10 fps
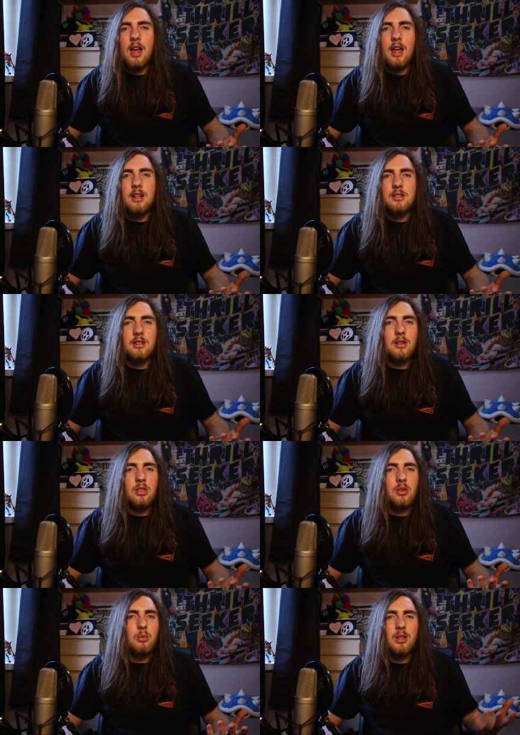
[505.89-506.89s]

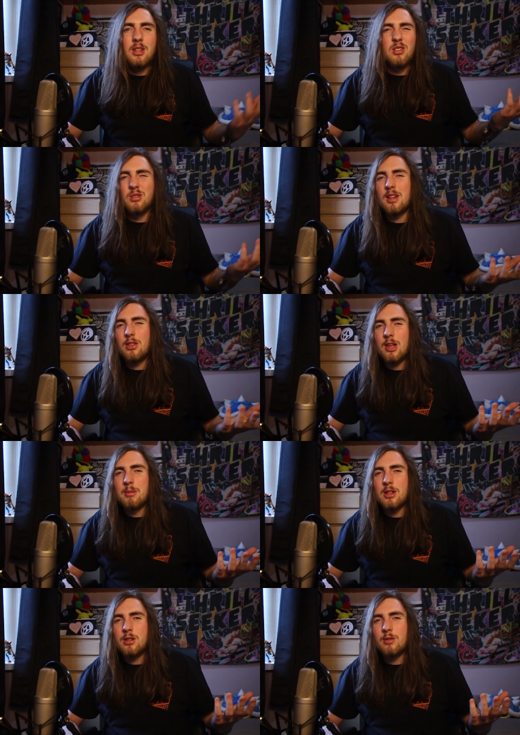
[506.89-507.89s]
And we didn't really think
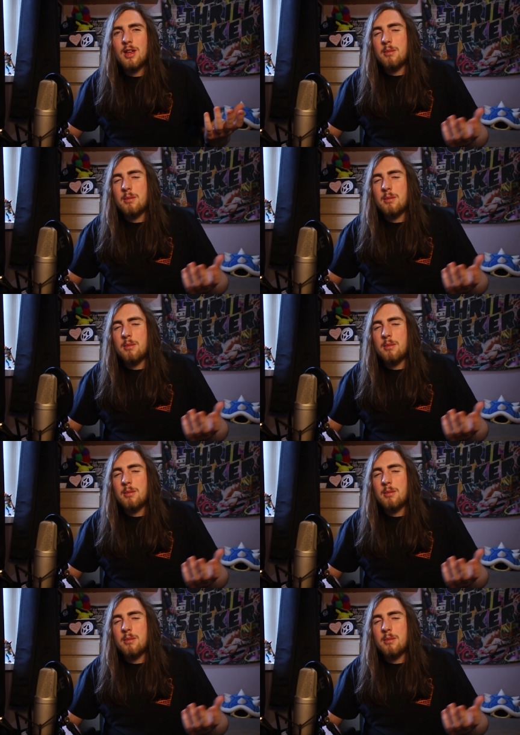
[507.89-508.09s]
much of it,